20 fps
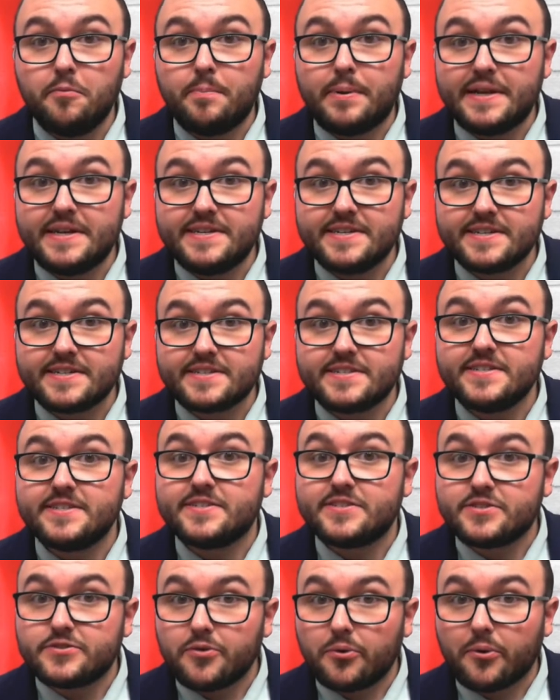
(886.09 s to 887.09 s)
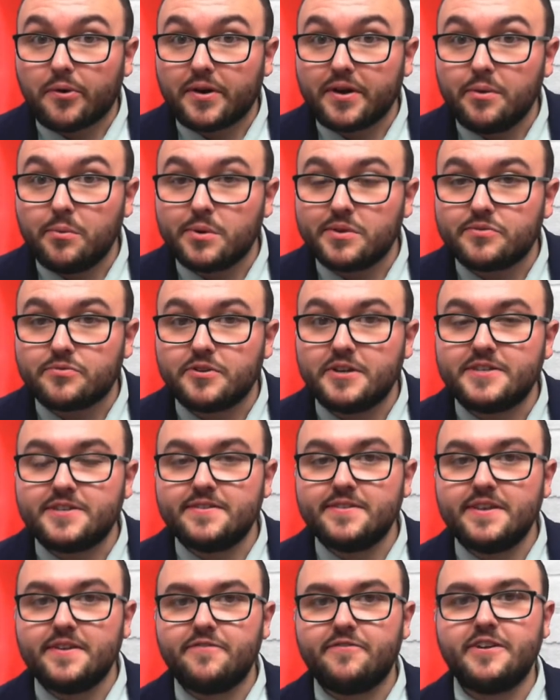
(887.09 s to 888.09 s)
Bendix's story was
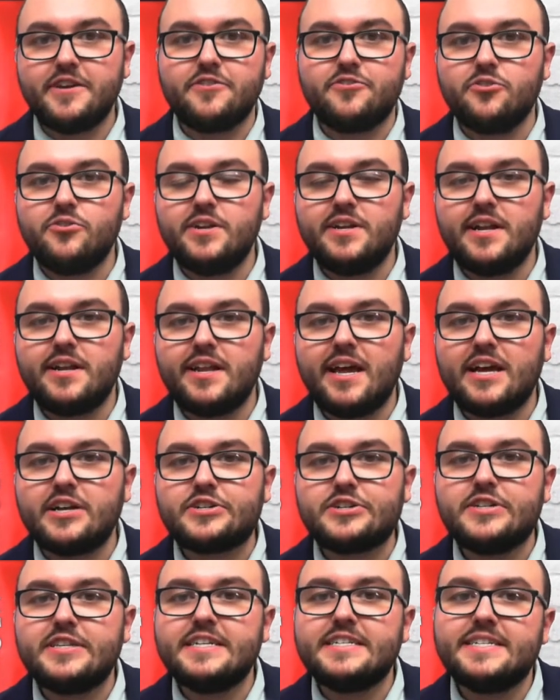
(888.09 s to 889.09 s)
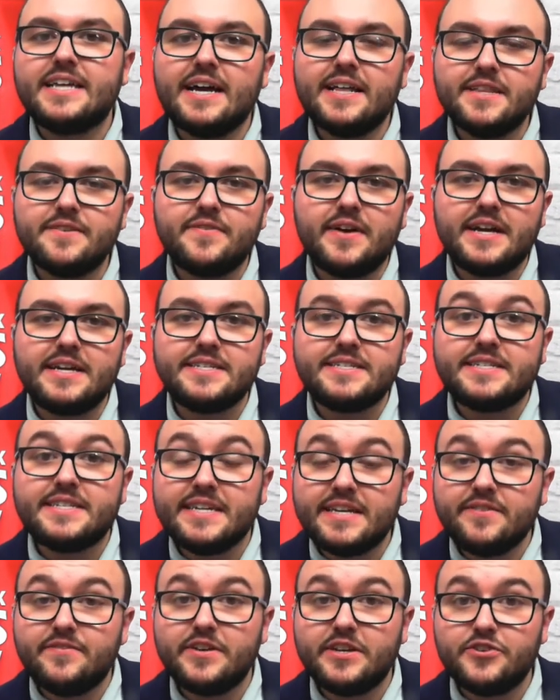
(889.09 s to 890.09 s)
recently featured in a nationally televised
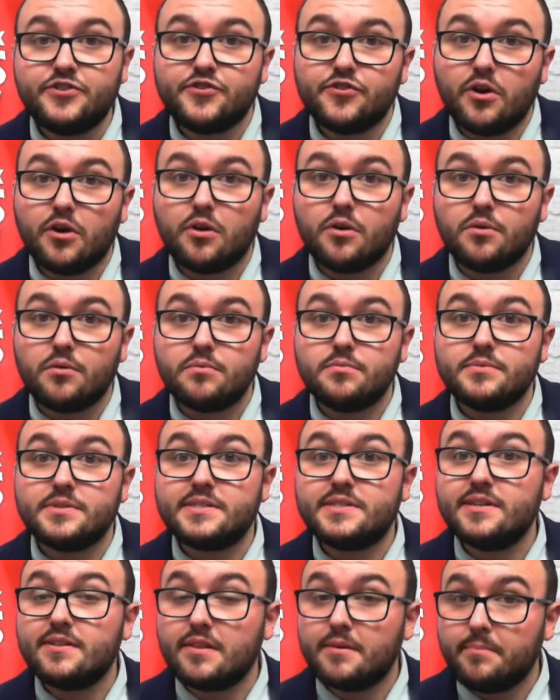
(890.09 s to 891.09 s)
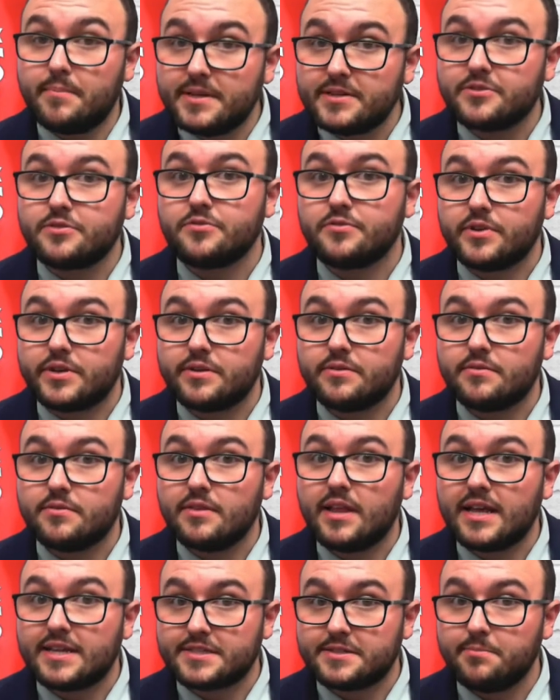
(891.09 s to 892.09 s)
TV show, Still a Mystery,
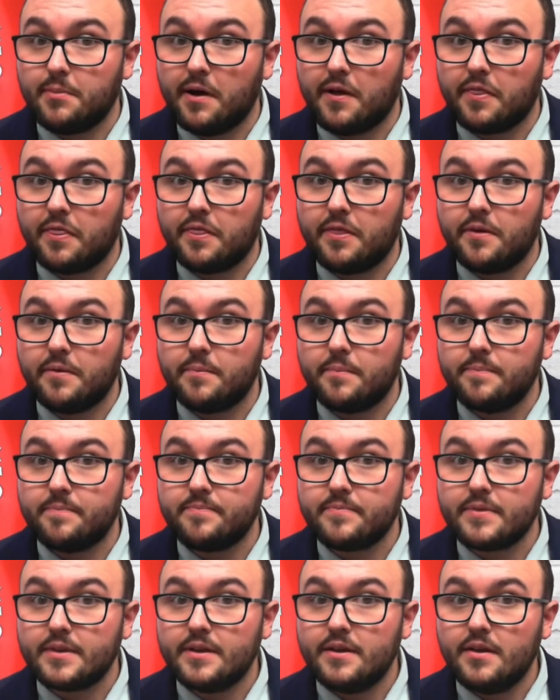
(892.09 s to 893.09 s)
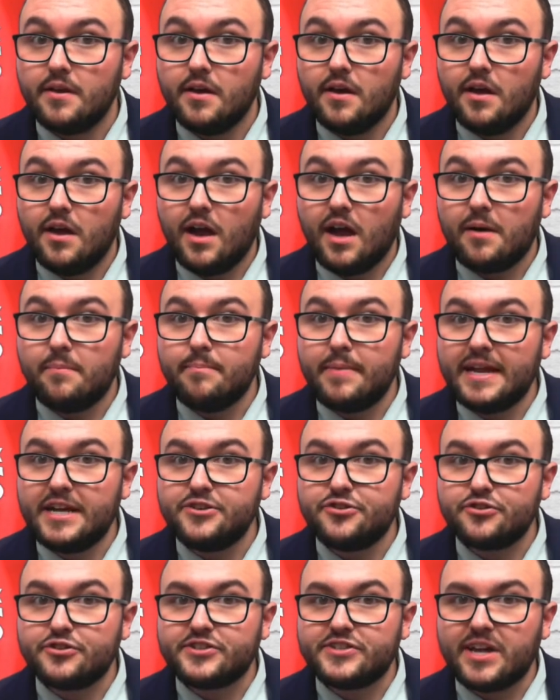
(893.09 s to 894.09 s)
last month. A
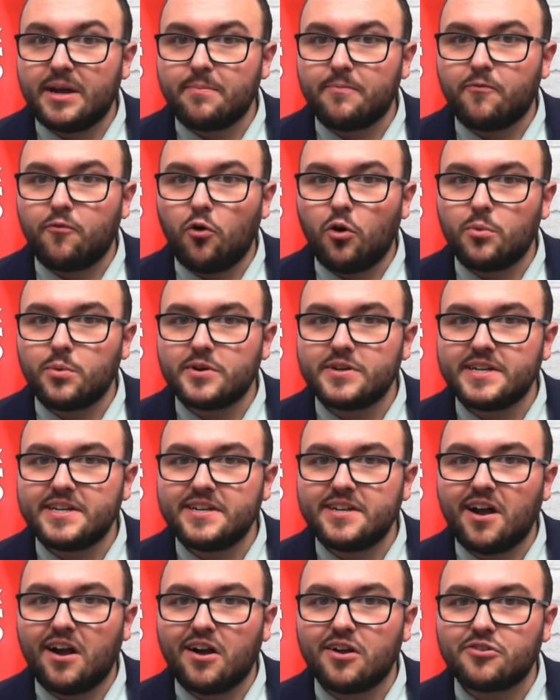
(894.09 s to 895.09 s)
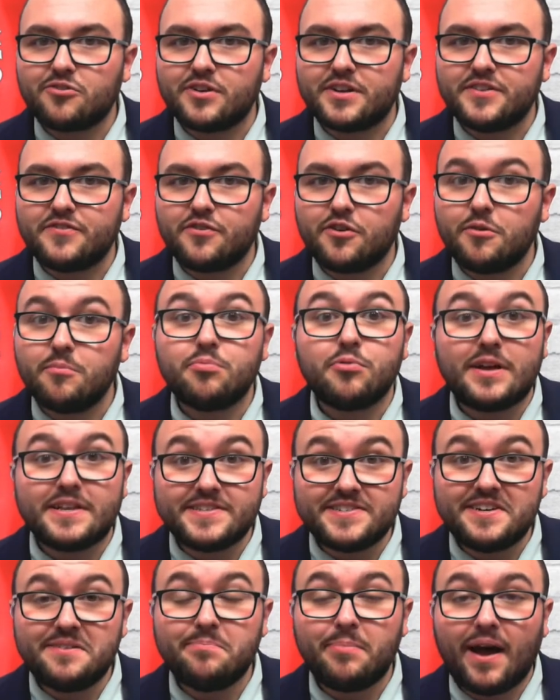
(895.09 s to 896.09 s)
major step forward in Congress for
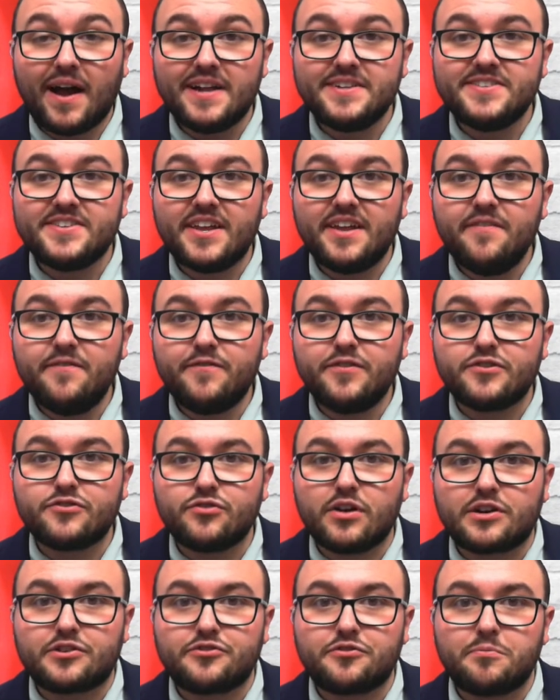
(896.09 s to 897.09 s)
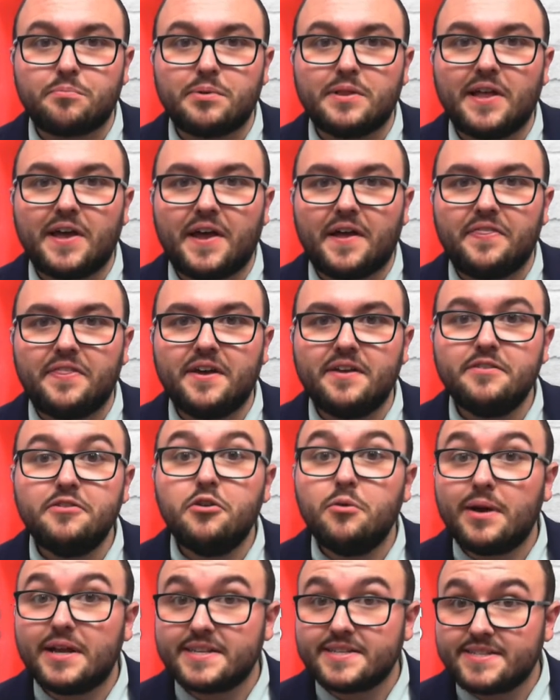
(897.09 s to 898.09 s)
President Biden's infrastructure plan, the
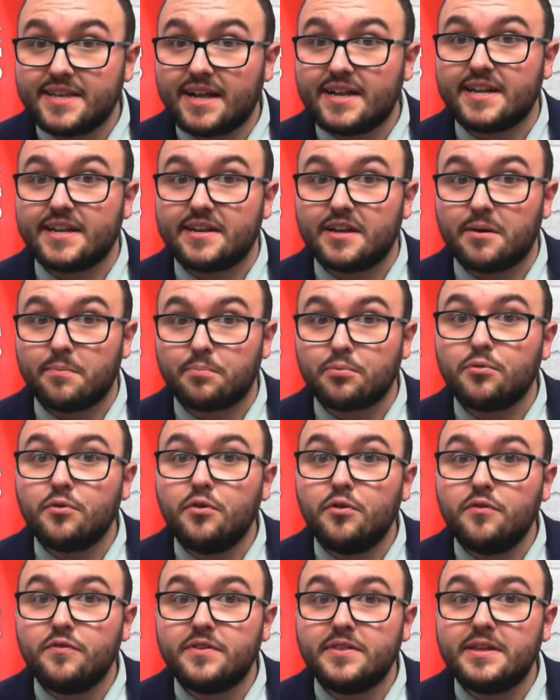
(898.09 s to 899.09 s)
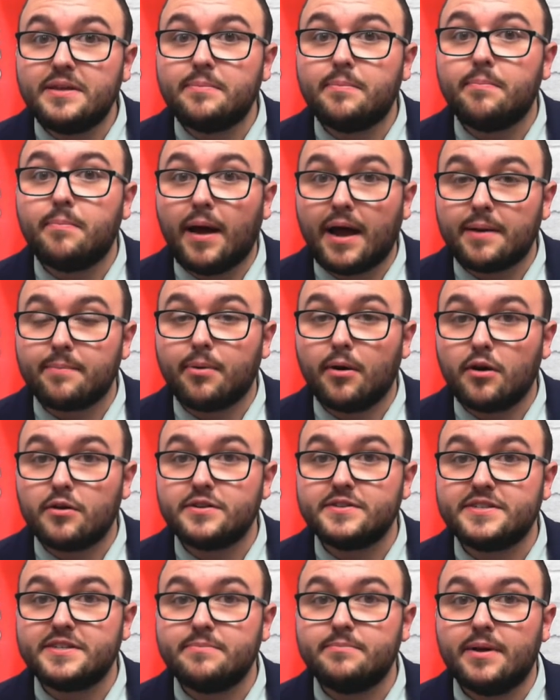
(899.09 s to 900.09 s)
U.S. Senate approved the
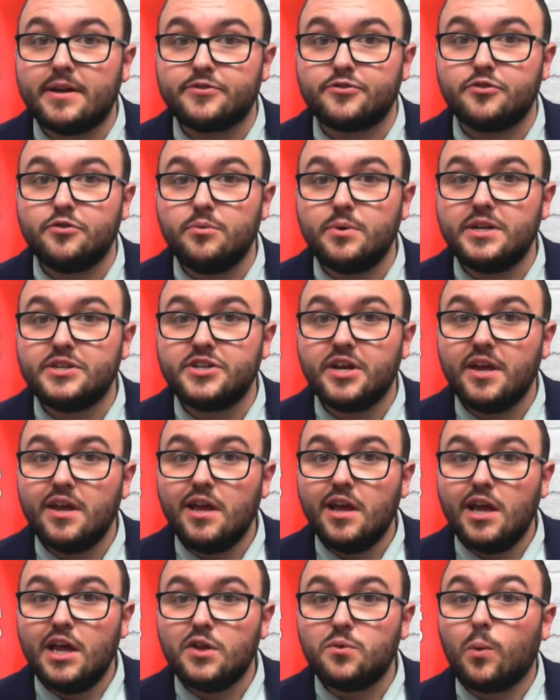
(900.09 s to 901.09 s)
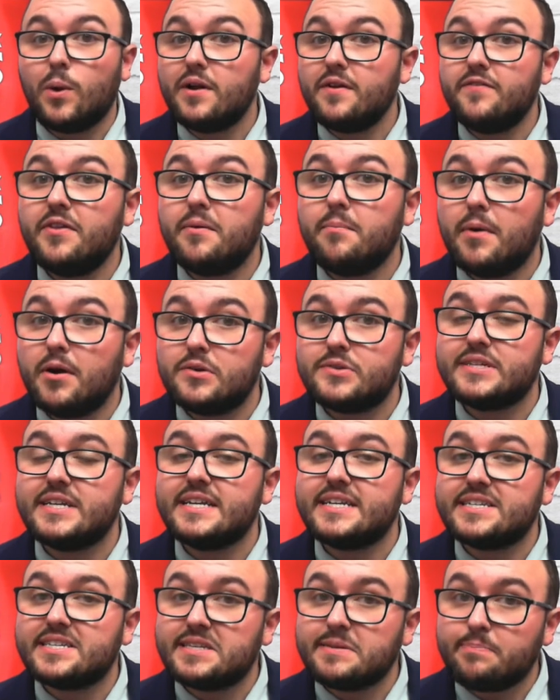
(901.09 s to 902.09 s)
bipartisan measure, which is one most
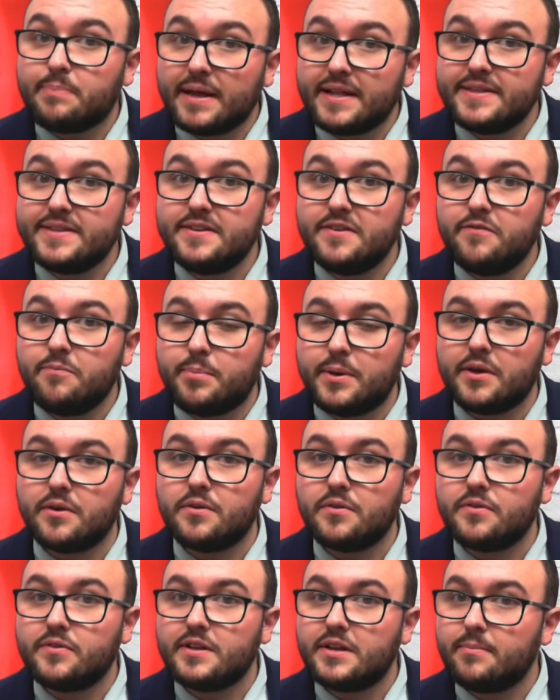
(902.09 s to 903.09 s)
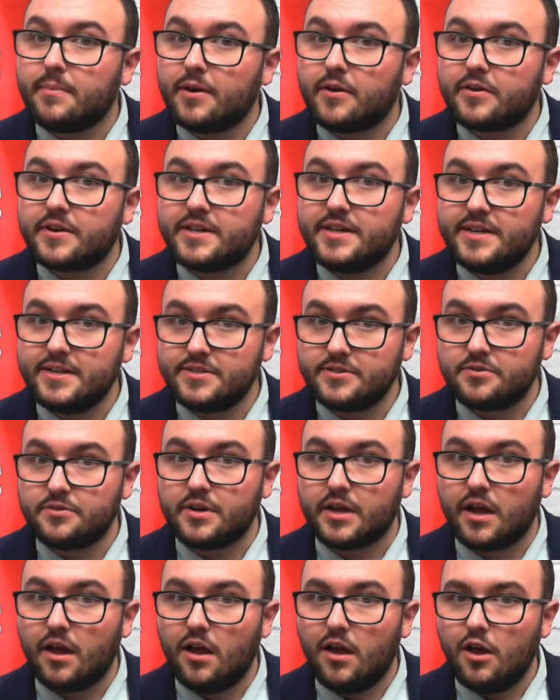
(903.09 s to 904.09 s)
expensive bills in American
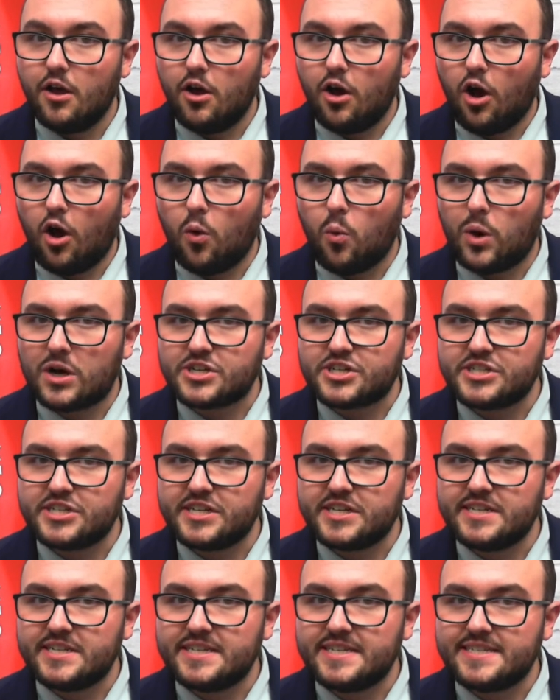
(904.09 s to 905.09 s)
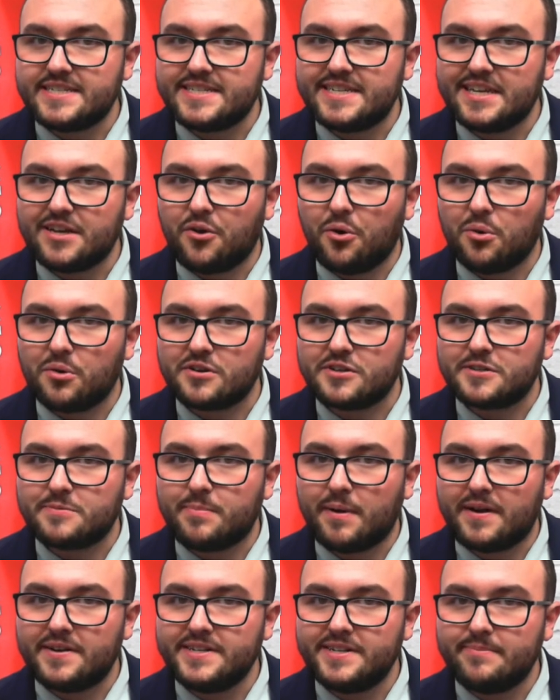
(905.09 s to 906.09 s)
history. Our Washington, D.C.
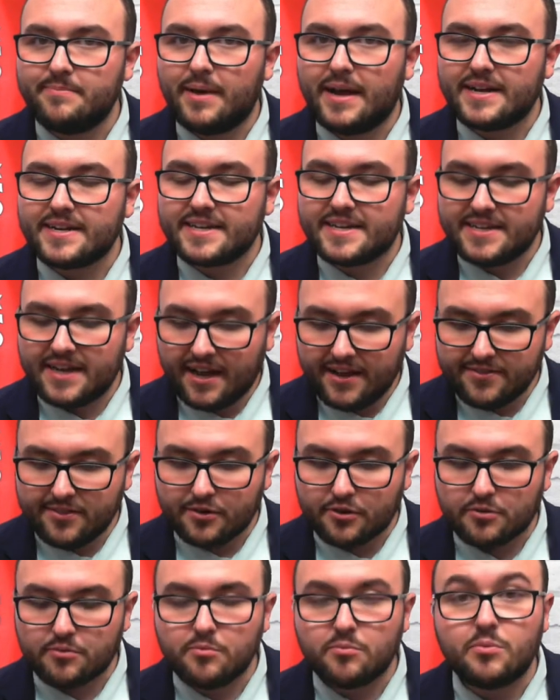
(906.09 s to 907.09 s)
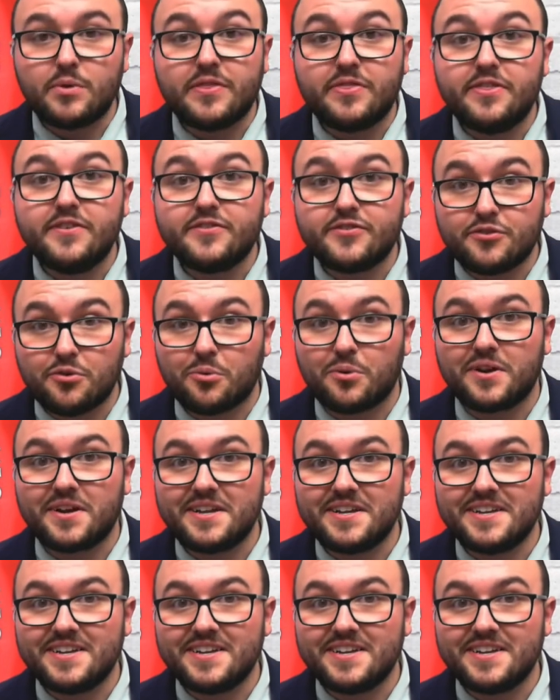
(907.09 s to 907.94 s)
correspondent Matt Knadler with the story.